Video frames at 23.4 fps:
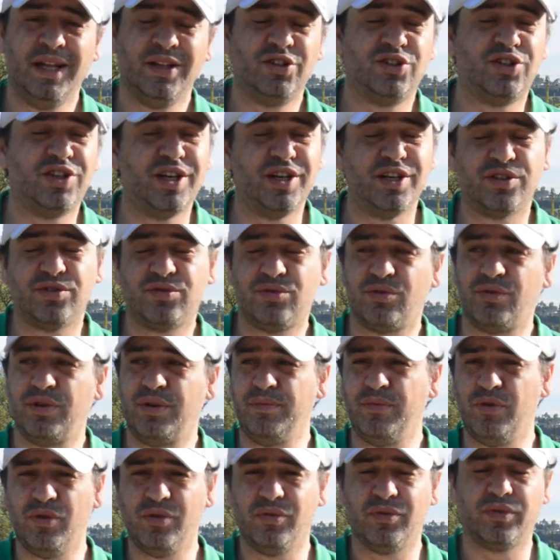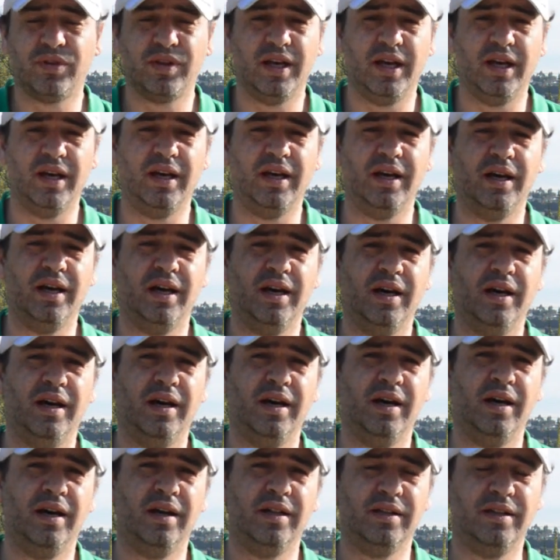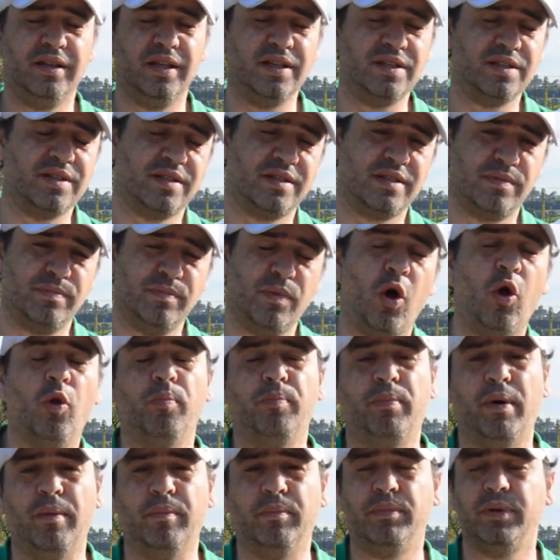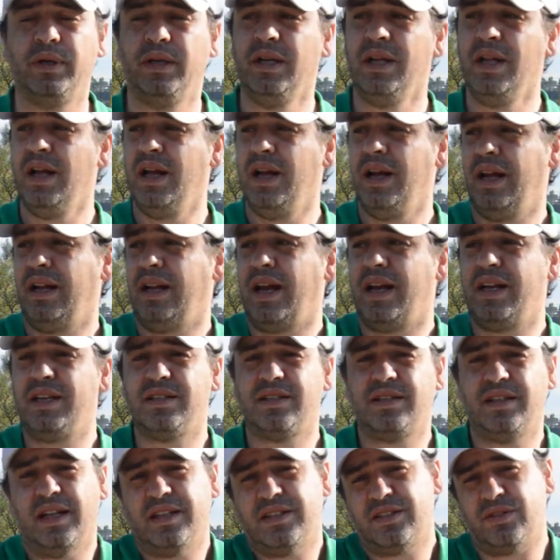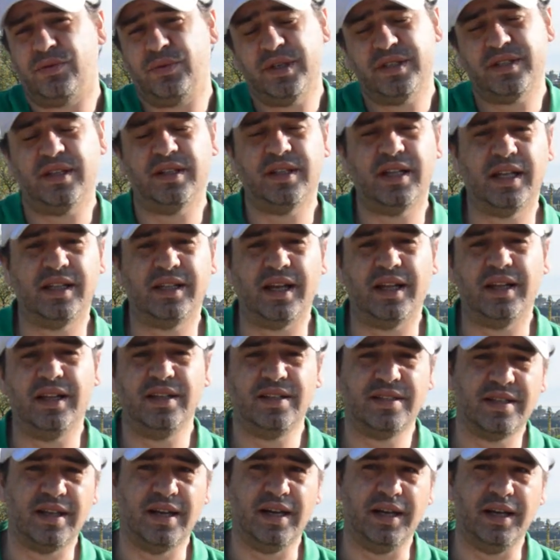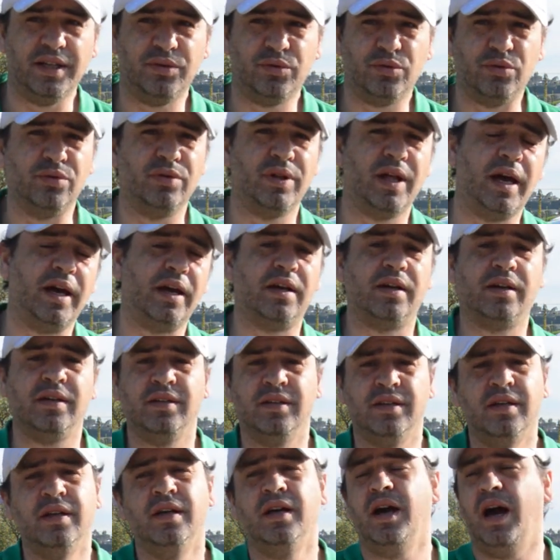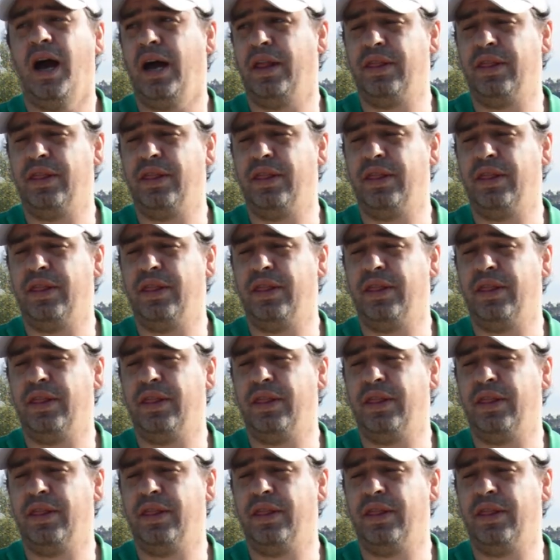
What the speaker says: just to remove this small pump. And guys, that's the reason that I decided to, I